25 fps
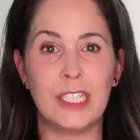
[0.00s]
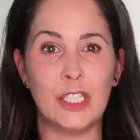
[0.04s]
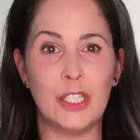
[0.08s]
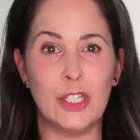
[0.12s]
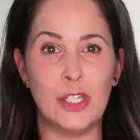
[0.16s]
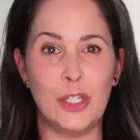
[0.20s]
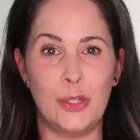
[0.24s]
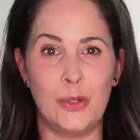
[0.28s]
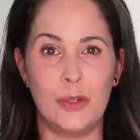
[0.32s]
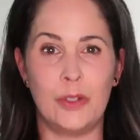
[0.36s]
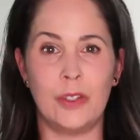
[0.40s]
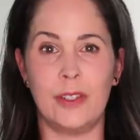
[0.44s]

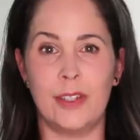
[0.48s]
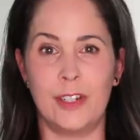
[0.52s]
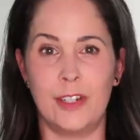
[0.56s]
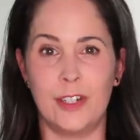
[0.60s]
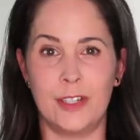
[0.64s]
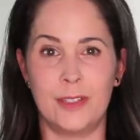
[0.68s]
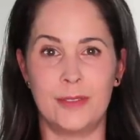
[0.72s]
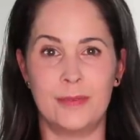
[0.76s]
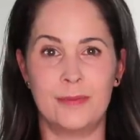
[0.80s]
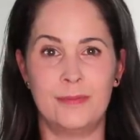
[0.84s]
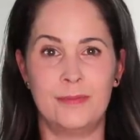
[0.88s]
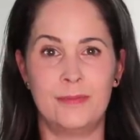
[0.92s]

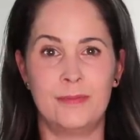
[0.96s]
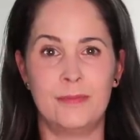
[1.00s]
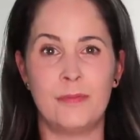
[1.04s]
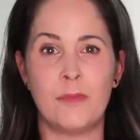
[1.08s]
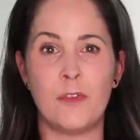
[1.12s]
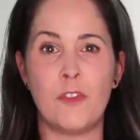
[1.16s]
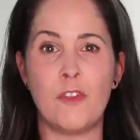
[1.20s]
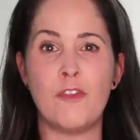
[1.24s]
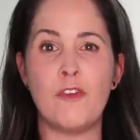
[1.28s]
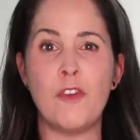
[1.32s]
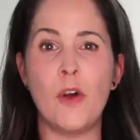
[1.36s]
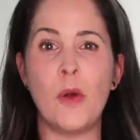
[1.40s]
Nuclear.
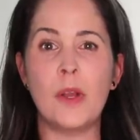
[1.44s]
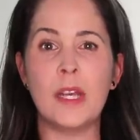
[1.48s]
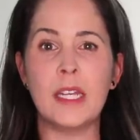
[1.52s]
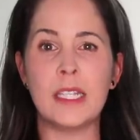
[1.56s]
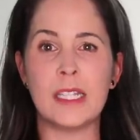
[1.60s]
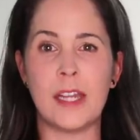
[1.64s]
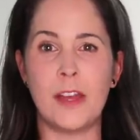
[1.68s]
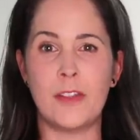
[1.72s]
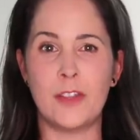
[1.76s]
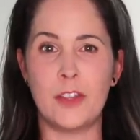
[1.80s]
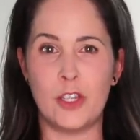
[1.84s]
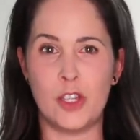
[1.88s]

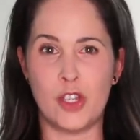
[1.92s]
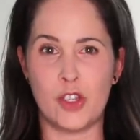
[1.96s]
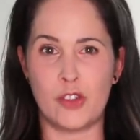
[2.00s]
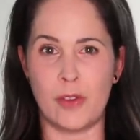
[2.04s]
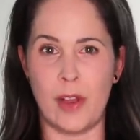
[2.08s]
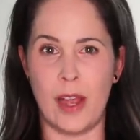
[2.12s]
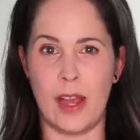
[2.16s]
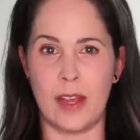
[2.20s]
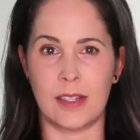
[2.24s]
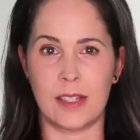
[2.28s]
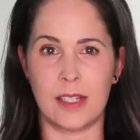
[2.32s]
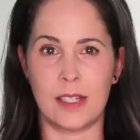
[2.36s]
Focus on the
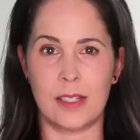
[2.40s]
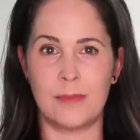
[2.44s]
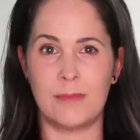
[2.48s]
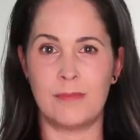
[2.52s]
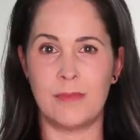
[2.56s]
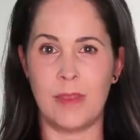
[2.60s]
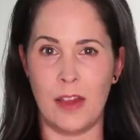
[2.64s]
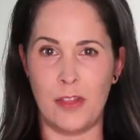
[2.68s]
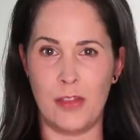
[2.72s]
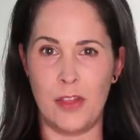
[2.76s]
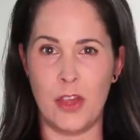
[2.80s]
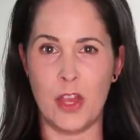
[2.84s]
stress.
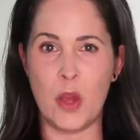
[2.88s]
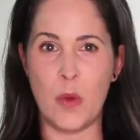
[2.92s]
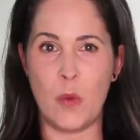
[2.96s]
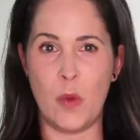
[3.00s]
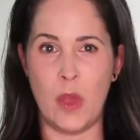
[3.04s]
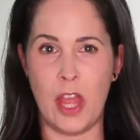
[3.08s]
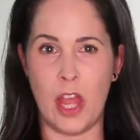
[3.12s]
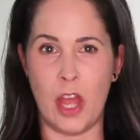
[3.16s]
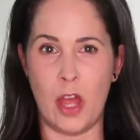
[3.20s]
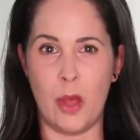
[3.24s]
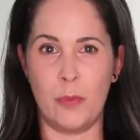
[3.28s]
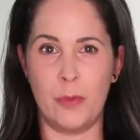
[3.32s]
I think it
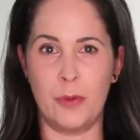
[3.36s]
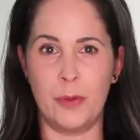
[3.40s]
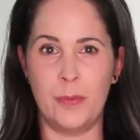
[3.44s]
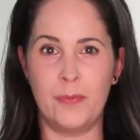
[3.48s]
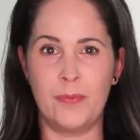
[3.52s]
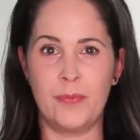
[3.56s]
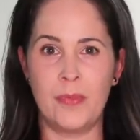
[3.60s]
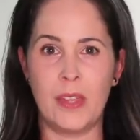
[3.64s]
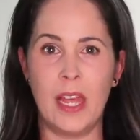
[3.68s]
will help.